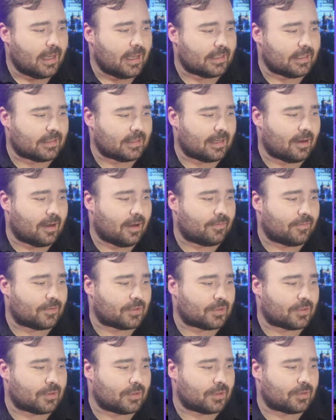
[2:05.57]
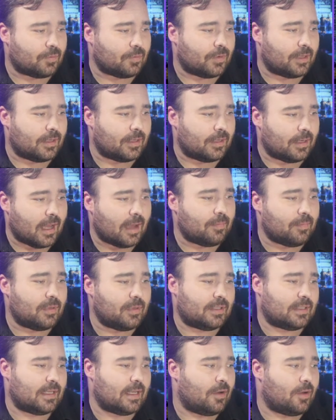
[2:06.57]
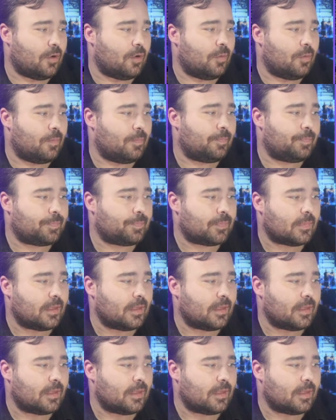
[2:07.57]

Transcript: said officers would not be sent home